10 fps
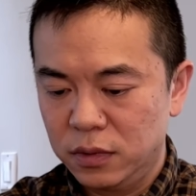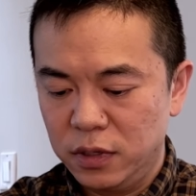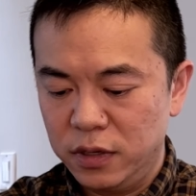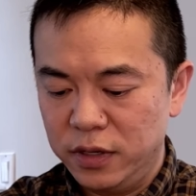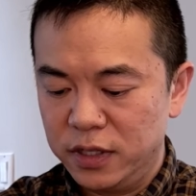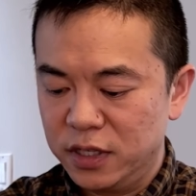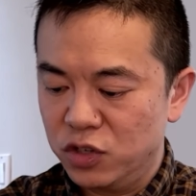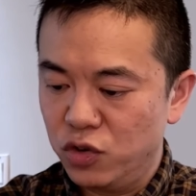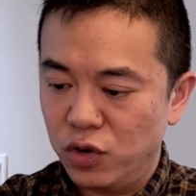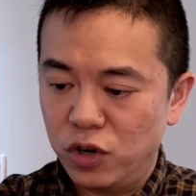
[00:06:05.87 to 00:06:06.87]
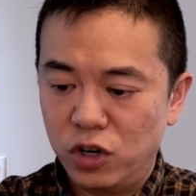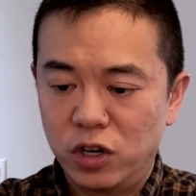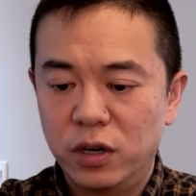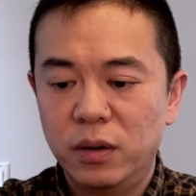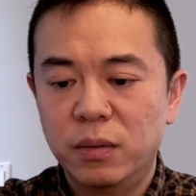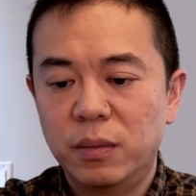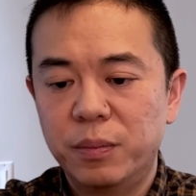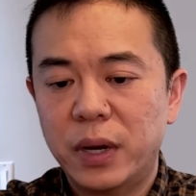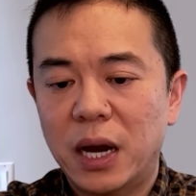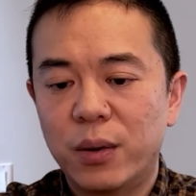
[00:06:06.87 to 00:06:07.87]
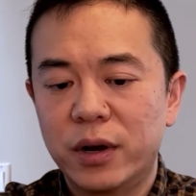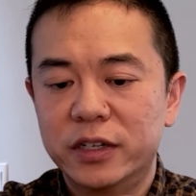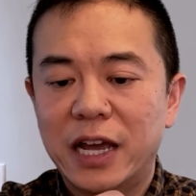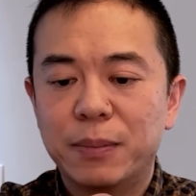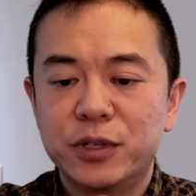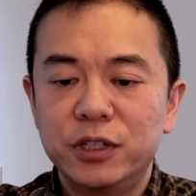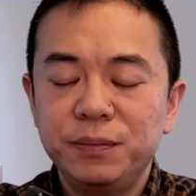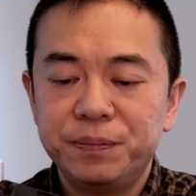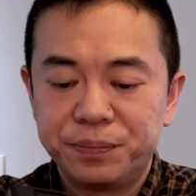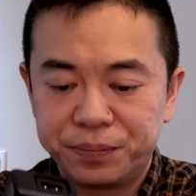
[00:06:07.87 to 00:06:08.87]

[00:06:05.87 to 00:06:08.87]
And this is your power adapter.